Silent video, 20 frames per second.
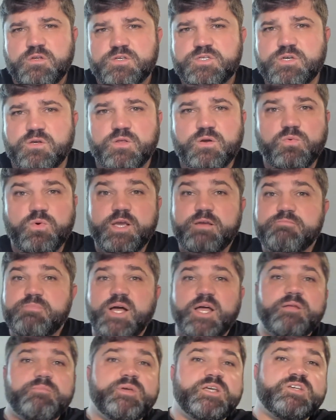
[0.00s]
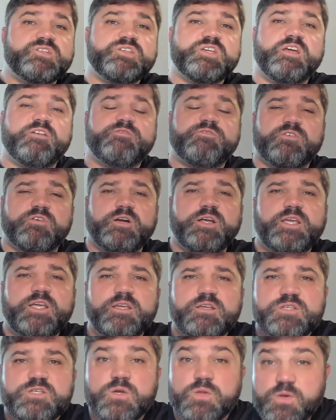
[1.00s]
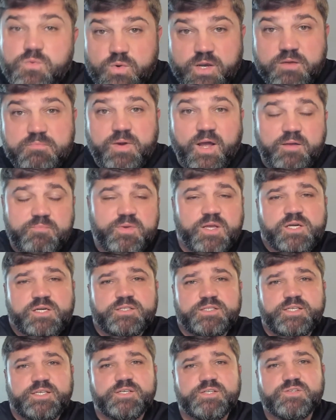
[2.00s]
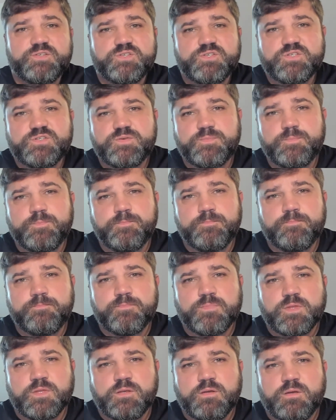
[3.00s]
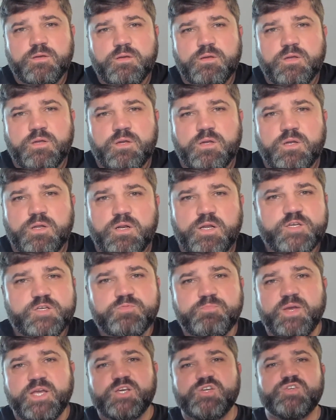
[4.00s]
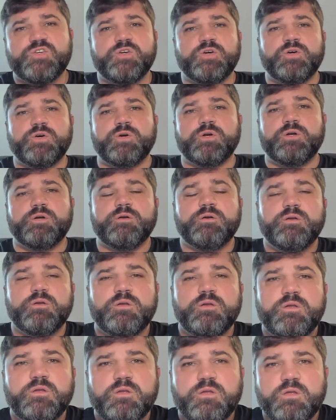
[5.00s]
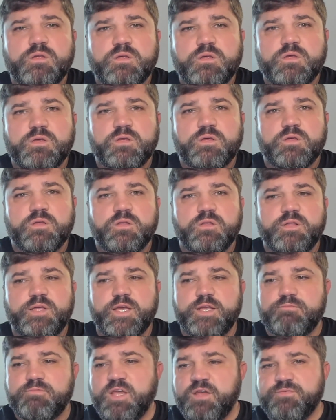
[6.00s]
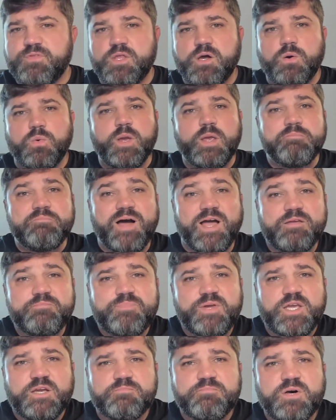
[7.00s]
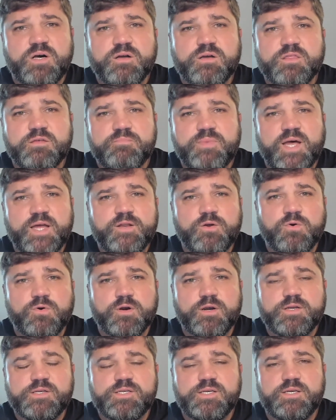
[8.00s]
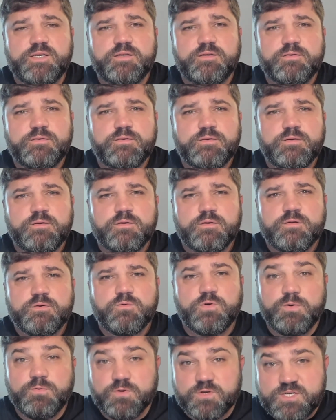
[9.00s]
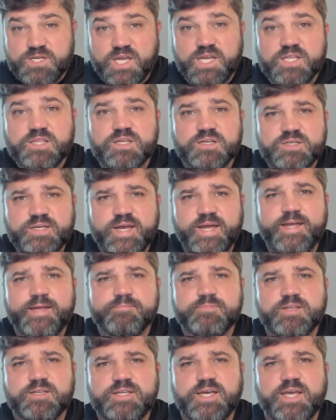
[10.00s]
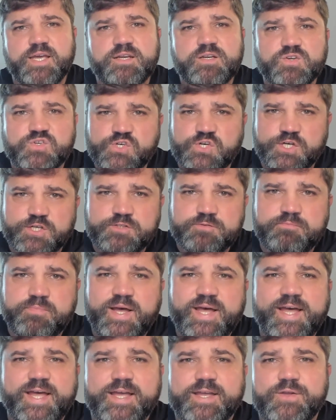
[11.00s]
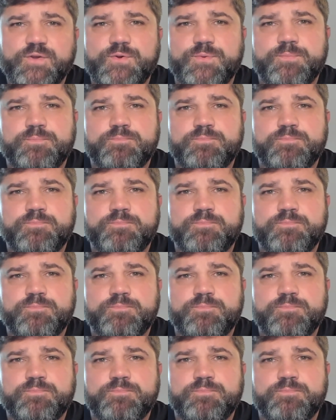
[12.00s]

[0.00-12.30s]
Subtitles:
so that we might be set free, so that we might be cleansed. Let's make sure that even though we might be among the minority, we will take the time today to turn back,